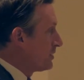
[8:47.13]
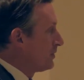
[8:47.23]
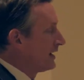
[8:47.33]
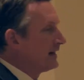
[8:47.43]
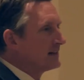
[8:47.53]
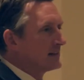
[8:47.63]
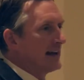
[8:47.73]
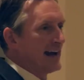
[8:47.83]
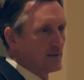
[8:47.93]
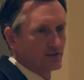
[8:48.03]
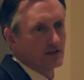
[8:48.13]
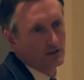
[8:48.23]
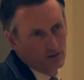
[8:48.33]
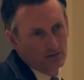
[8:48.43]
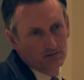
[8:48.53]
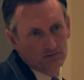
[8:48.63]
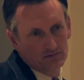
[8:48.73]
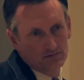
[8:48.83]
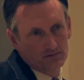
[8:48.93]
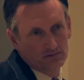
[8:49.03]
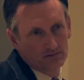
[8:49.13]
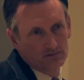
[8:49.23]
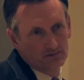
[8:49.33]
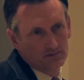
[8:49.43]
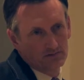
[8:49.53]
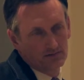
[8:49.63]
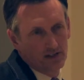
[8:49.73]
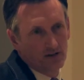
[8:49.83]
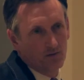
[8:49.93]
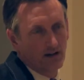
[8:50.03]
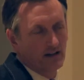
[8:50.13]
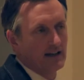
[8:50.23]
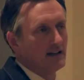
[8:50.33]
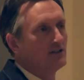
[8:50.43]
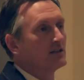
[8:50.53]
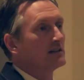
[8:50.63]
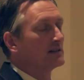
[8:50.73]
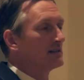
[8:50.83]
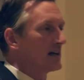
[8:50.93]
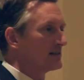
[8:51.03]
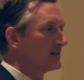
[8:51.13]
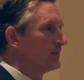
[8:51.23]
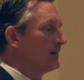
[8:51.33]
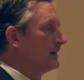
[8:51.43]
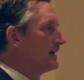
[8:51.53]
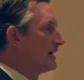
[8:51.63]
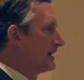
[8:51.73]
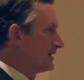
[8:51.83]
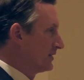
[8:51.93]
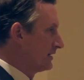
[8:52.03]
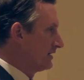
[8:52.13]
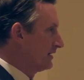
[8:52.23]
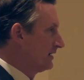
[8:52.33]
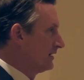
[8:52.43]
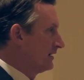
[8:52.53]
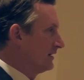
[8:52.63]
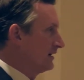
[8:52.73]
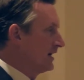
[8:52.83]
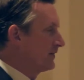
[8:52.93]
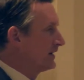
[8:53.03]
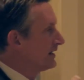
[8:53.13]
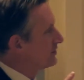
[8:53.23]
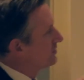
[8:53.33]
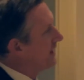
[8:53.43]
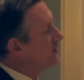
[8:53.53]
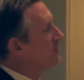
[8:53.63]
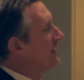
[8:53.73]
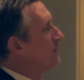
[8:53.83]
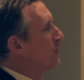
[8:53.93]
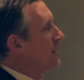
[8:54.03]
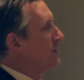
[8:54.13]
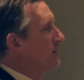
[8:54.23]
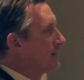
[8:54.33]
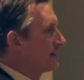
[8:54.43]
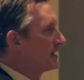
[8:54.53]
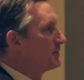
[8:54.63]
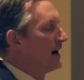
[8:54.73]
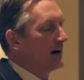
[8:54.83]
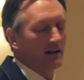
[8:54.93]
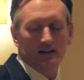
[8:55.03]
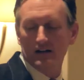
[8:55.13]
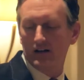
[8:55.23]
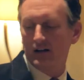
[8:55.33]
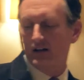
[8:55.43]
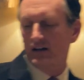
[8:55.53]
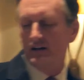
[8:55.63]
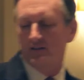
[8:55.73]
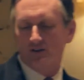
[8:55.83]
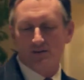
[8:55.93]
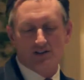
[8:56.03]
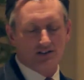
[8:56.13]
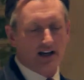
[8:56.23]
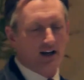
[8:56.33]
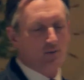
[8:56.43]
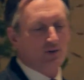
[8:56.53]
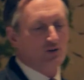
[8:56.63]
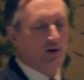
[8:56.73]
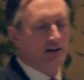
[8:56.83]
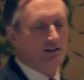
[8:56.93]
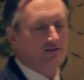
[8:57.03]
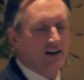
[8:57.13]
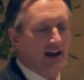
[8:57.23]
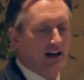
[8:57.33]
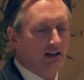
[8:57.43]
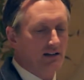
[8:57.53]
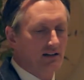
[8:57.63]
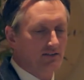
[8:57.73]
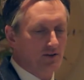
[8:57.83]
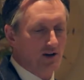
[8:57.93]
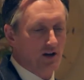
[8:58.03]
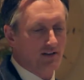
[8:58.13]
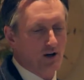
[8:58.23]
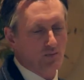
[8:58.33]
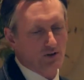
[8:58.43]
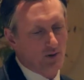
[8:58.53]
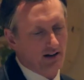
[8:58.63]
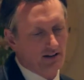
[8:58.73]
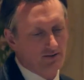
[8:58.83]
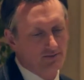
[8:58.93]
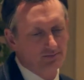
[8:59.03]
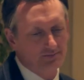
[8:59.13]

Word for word: but it is an absolute. And we need to discuss it, we need to honor it, and we need to change the way we think about it from a societal perspective and from a healthcare perspective.